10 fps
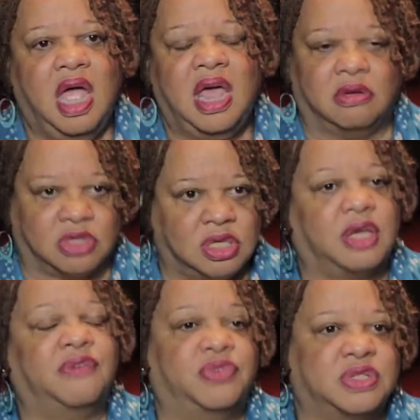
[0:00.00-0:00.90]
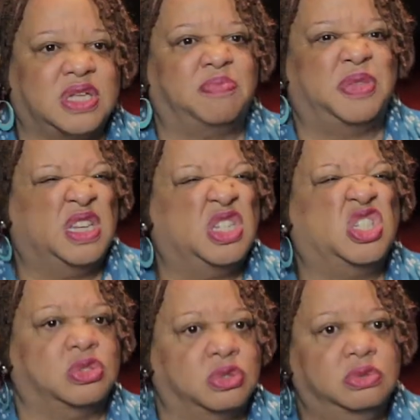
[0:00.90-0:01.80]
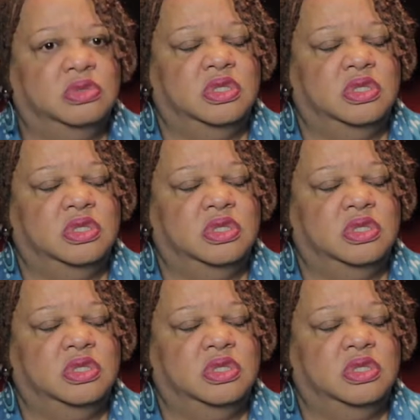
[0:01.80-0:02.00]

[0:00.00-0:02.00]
and I was looking for something to do,